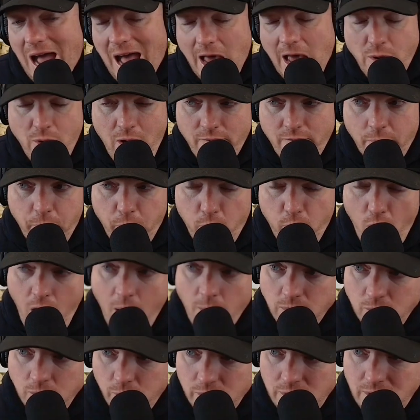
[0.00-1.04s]
I don't have a
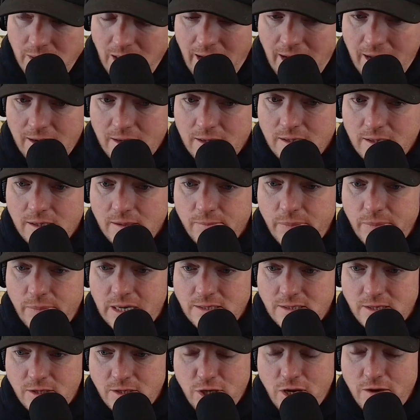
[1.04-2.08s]
problem with that
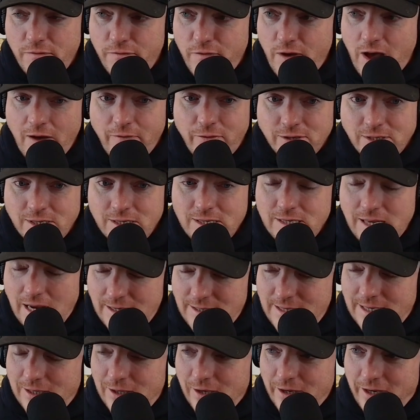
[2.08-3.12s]
because the Gen five was a
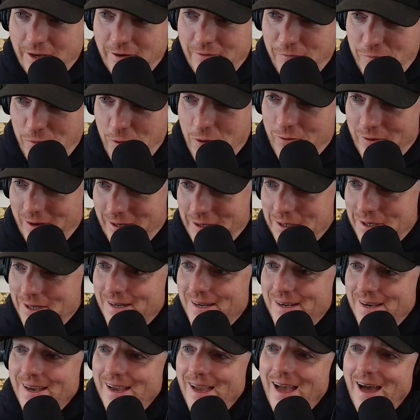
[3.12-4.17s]
sexy looking four runner.
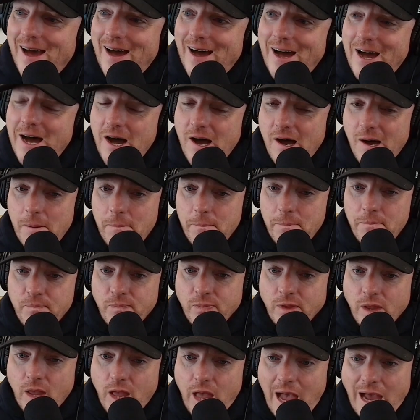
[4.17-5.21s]
Um,
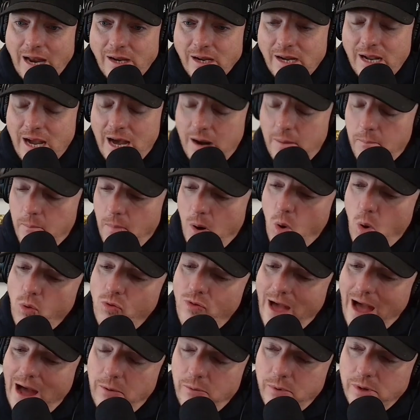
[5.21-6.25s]
and to kind of
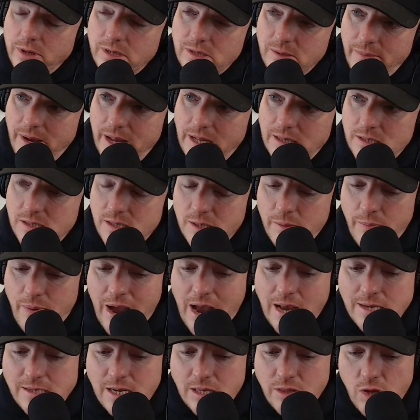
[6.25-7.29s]
mold that with some hints to the
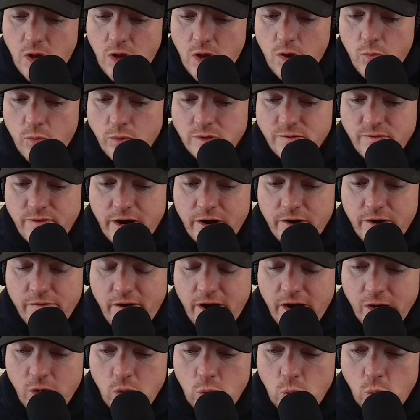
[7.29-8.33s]
past, I thought was very,
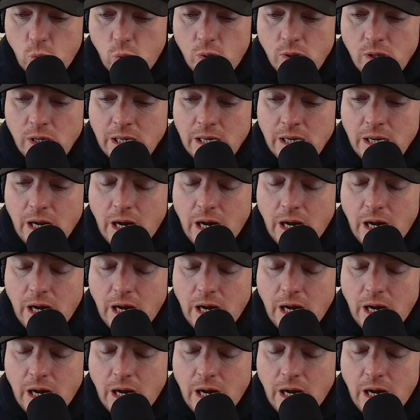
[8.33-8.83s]
very cool.